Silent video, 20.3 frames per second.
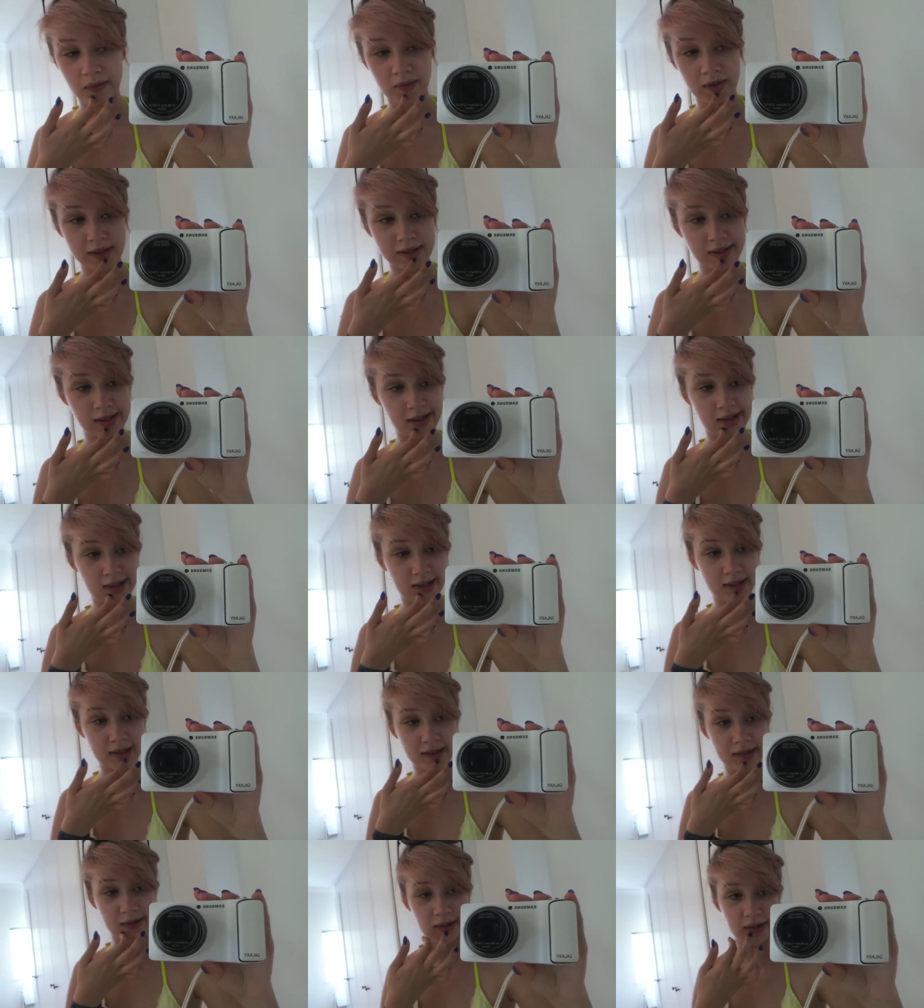
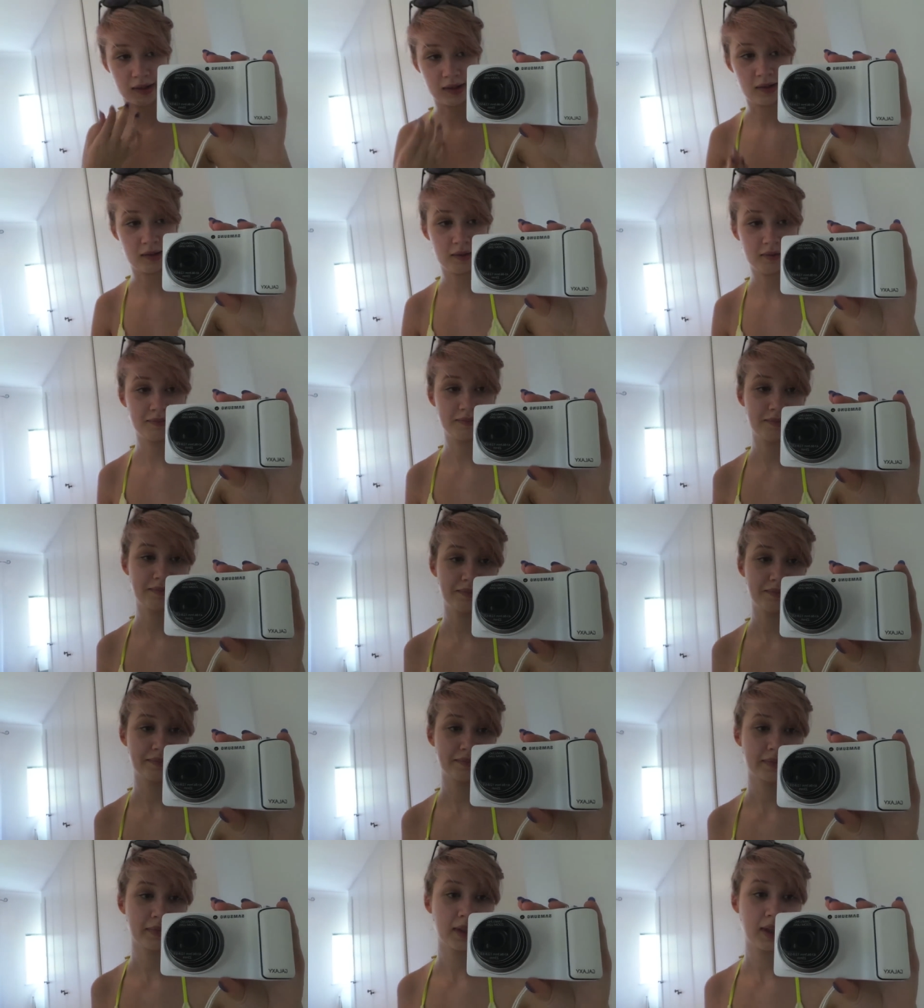obviously, so
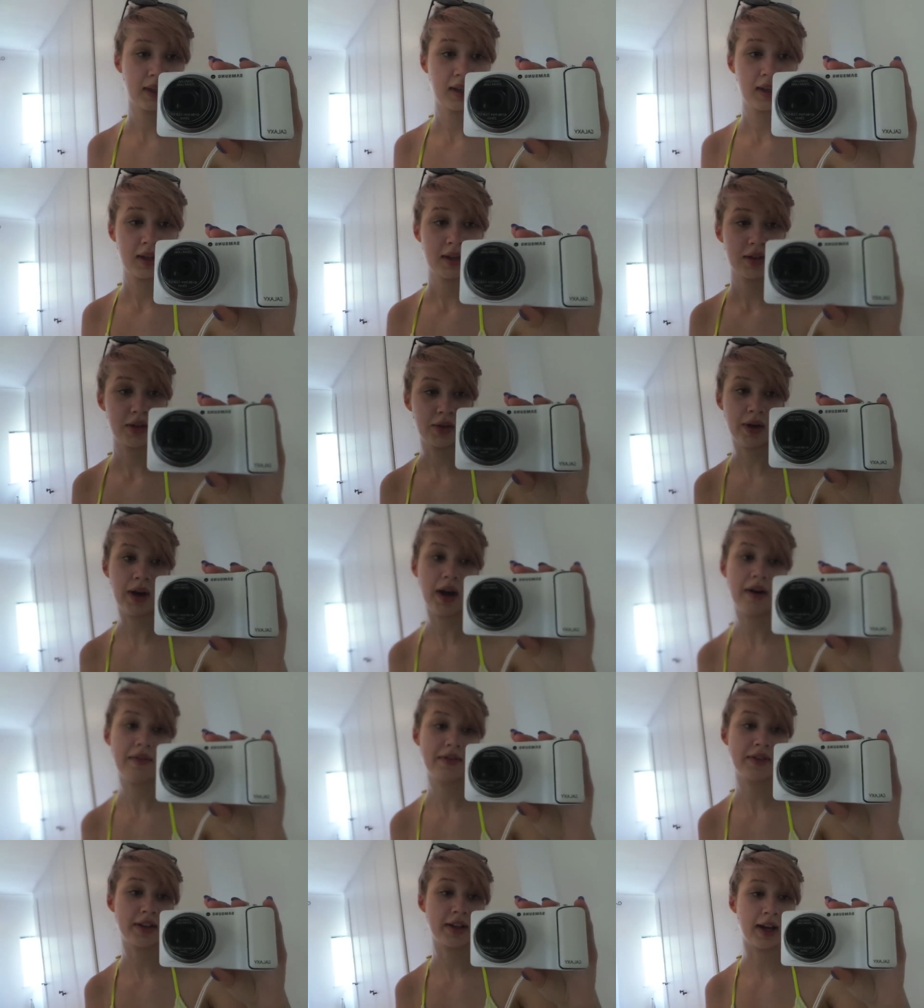you'll
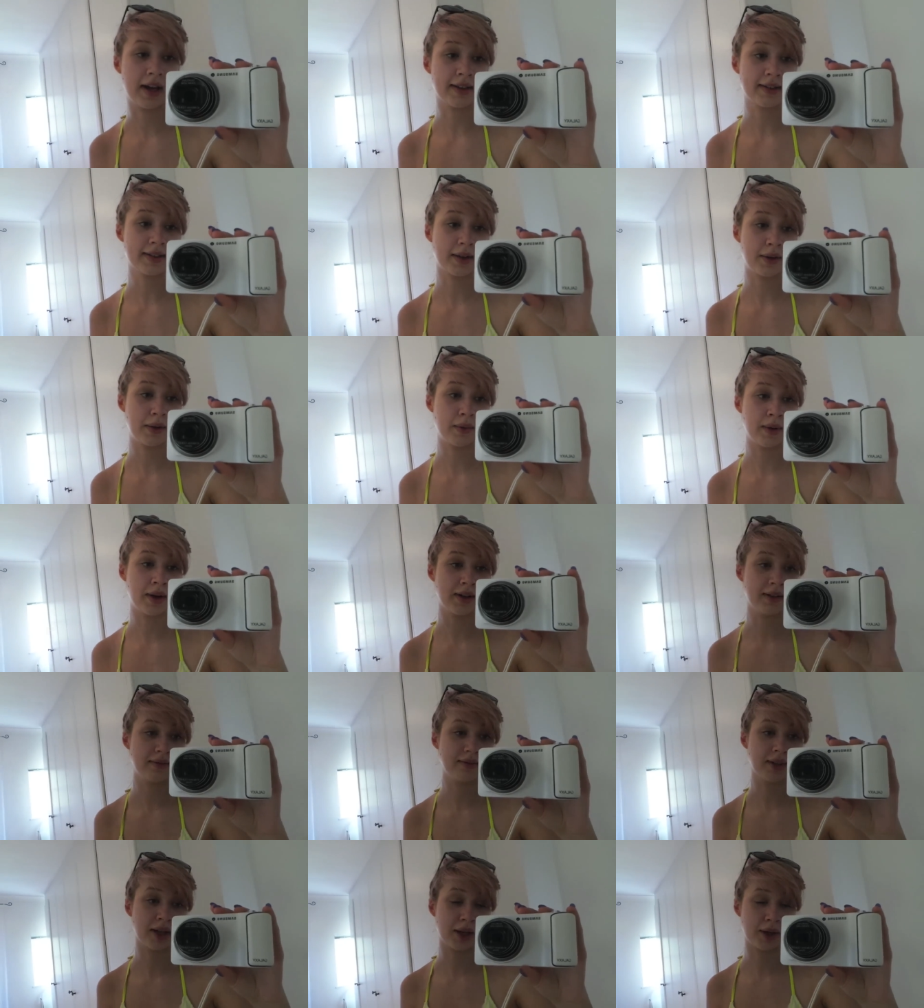have to guess how it
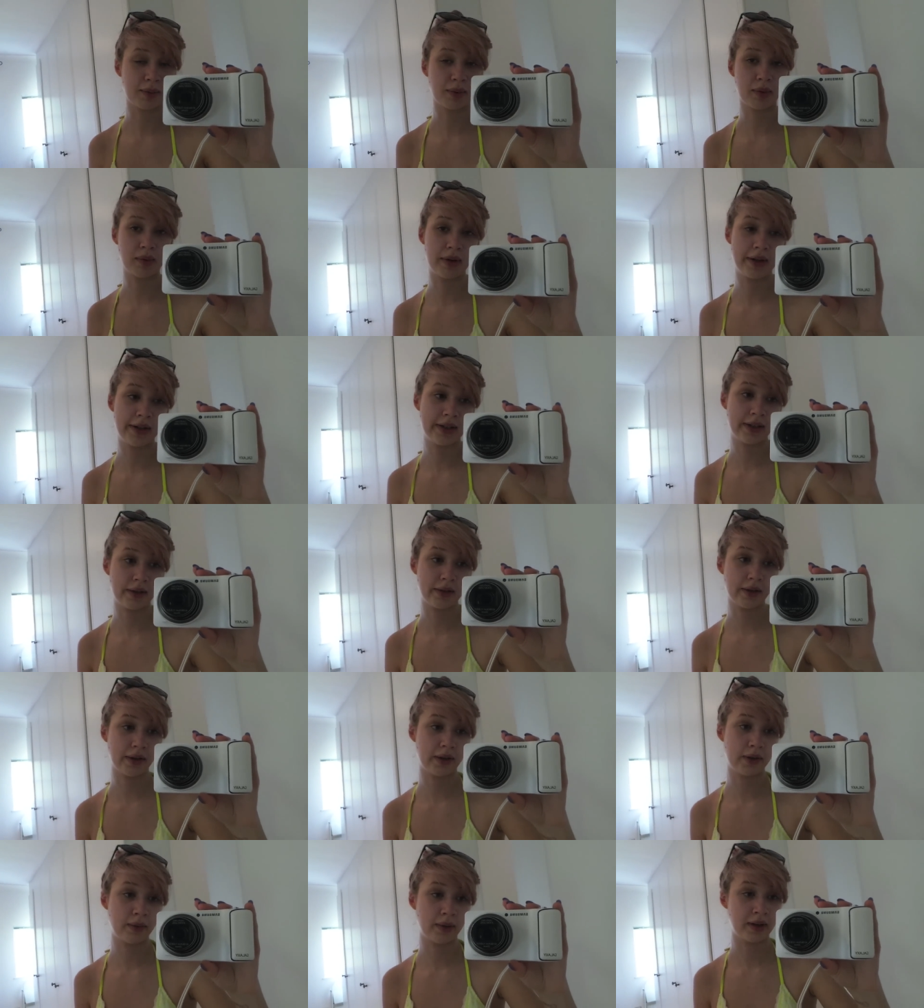went, and I'll probably tell you
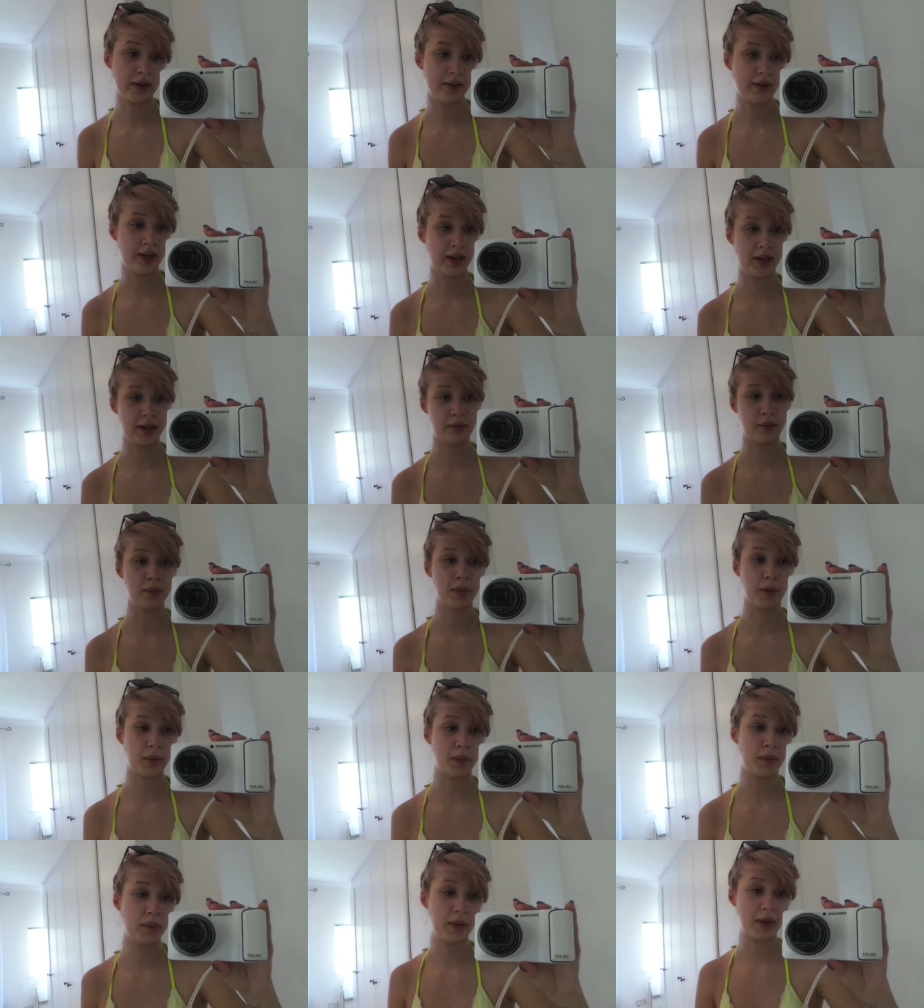how it went, and it will
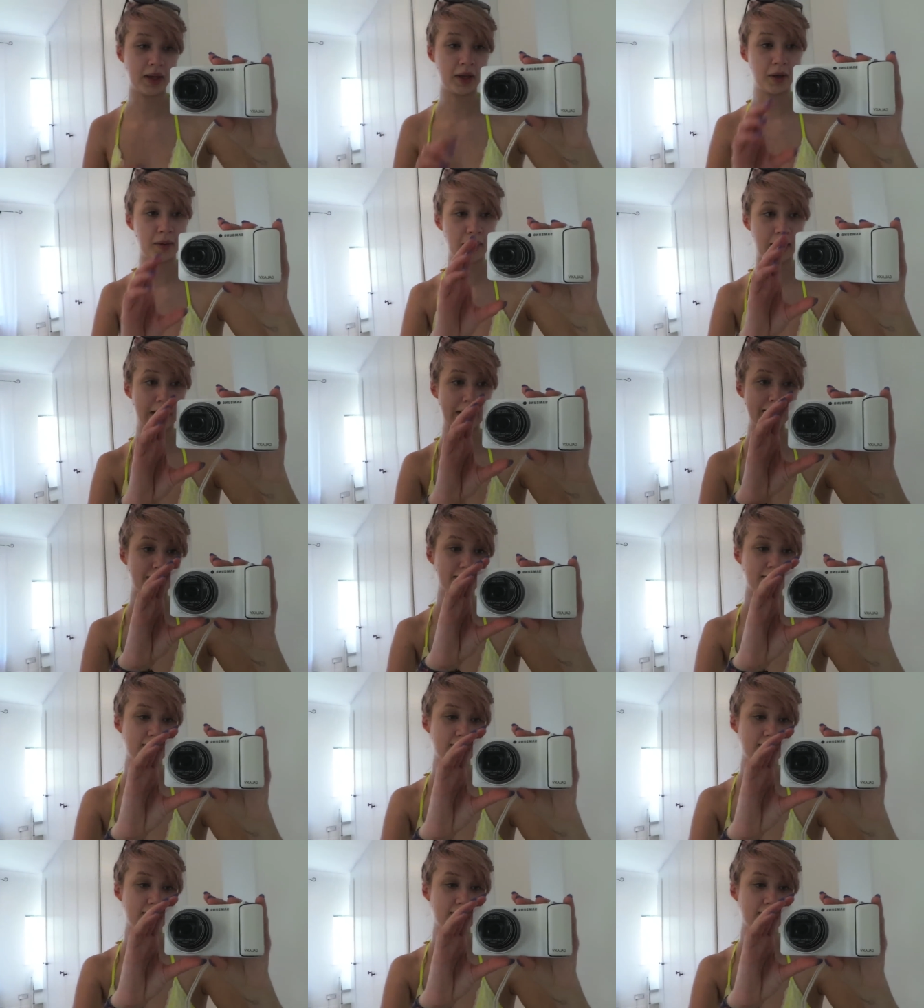probably go bad.